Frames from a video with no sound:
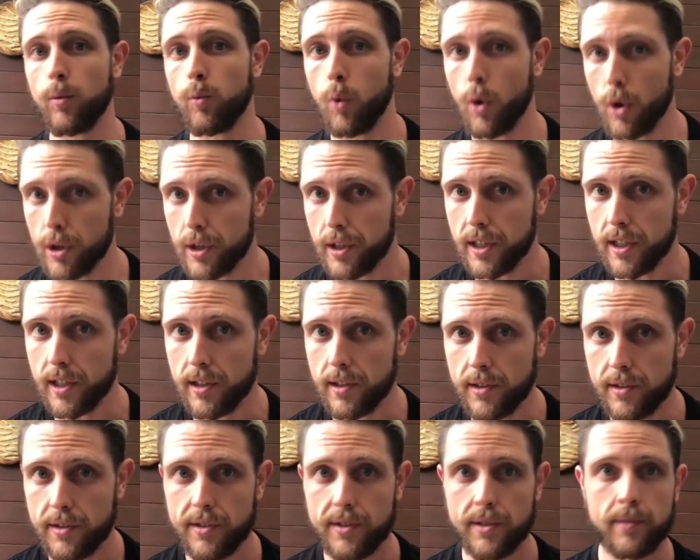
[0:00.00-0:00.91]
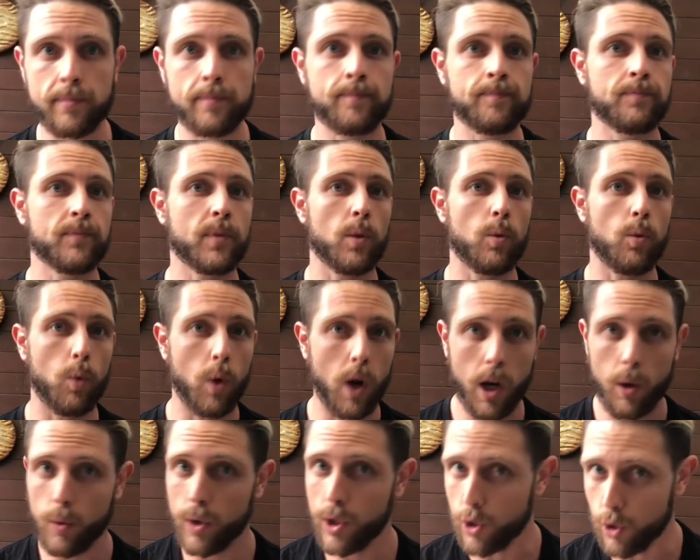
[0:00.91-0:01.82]
what it is,
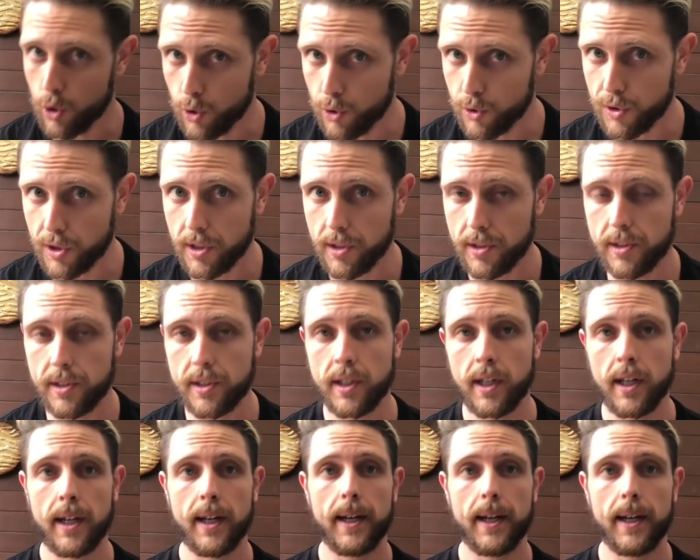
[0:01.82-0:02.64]
why we use it,